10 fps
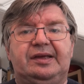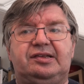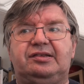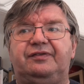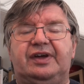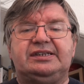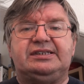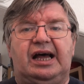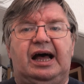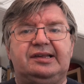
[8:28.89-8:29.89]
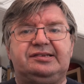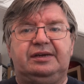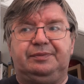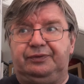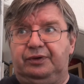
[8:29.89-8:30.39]
this is a
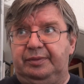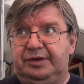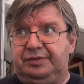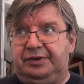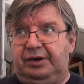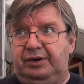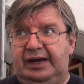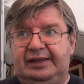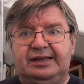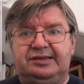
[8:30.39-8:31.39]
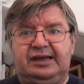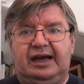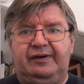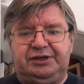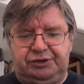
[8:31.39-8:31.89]
fantastic performance with her in this
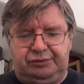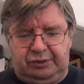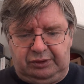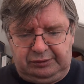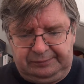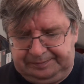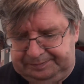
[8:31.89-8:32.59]
character role.